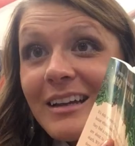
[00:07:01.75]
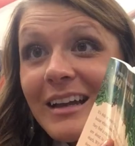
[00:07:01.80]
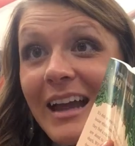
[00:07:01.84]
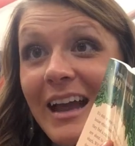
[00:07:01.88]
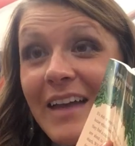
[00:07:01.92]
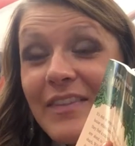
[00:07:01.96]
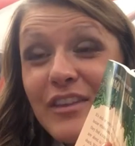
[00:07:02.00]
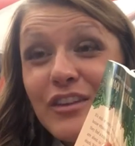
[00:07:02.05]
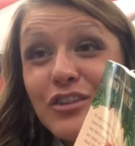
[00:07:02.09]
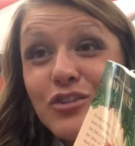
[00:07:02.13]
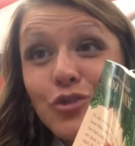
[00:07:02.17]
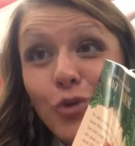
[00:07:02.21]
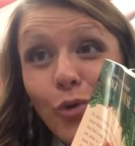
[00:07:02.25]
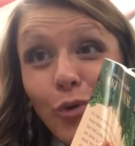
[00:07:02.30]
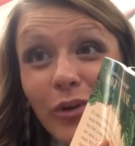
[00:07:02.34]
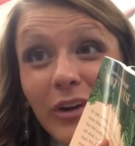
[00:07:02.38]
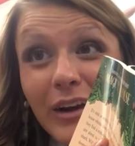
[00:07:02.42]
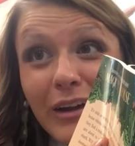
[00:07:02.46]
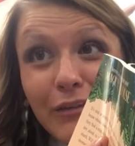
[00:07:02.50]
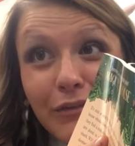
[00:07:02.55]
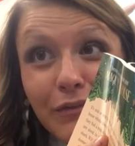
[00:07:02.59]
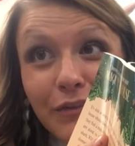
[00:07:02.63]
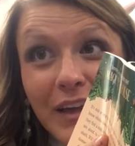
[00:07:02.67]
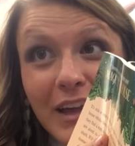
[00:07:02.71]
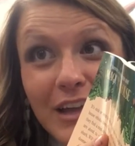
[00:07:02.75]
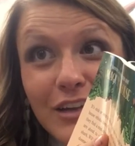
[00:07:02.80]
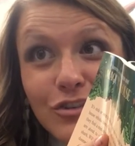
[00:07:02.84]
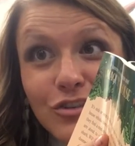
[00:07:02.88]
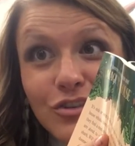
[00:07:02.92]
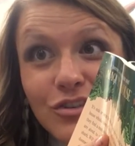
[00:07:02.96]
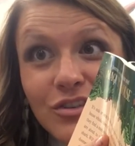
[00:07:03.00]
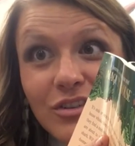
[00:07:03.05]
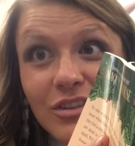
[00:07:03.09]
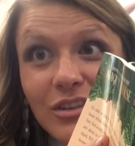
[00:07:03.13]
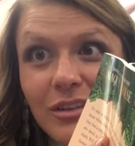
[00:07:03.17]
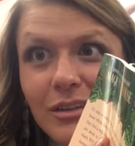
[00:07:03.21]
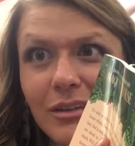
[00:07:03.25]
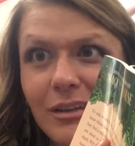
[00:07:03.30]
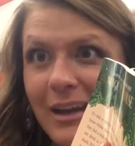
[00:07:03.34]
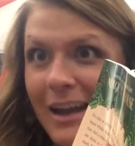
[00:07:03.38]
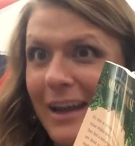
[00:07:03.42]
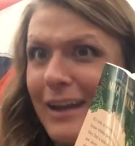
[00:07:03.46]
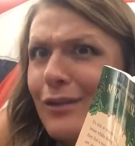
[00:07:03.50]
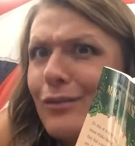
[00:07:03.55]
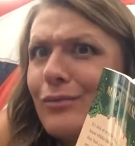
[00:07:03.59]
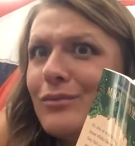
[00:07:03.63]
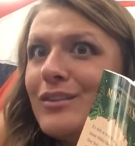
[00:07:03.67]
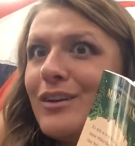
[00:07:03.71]
And the Dory fish? I
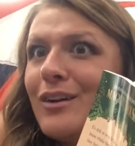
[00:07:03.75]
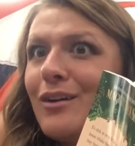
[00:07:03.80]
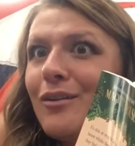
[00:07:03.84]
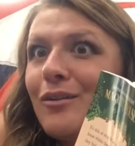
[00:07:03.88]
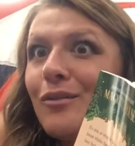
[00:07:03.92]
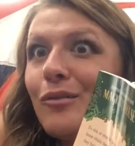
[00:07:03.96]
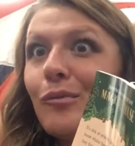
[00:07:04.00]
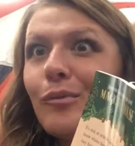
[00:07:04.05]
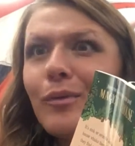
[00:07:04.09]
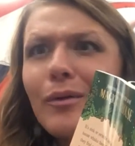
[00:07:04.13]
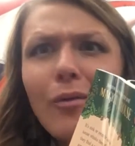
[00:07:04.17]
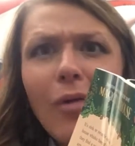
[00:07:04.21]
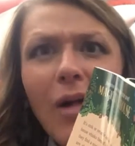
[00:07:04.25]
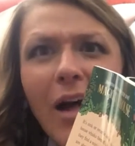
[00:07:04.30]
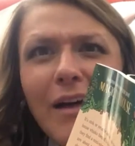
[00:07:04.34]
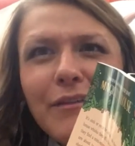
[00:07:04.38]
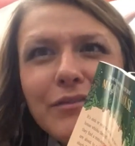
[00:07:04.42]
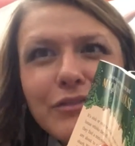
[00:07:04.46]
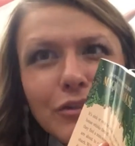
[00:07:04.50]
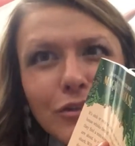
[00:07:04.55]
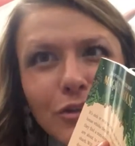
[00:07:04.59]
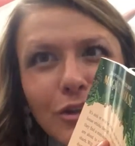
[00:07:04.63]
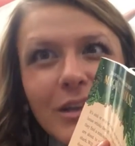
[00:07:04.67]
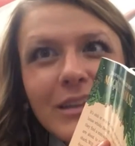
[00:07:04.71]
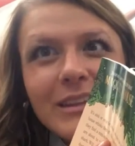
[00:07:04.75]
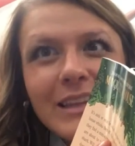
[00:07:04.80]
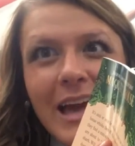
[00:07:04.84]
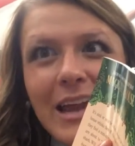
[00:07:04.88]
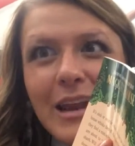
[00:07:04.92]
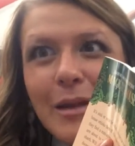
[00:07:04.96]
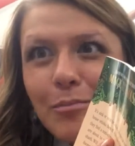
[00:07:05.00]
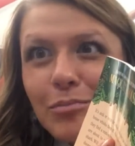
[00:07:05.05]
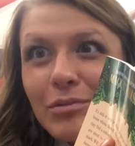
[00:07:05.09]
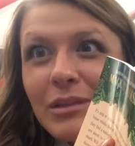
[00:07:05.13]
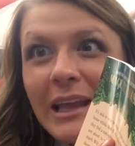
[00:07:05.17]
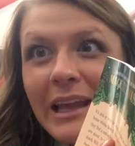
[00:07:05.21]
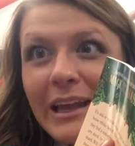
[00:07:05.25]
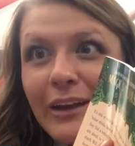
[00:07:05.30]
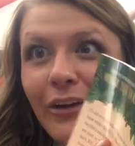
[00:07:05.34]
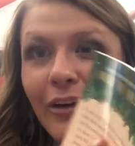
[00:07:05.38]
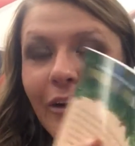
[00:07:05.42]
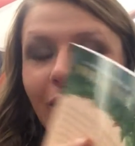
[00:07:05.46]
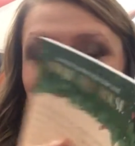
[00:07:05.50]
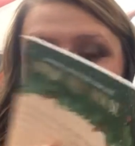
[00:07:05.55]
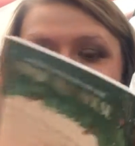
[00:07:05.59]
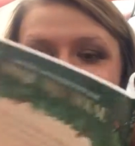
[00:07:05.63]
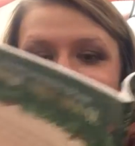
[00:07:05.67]
don't know. We'll have to look that up later.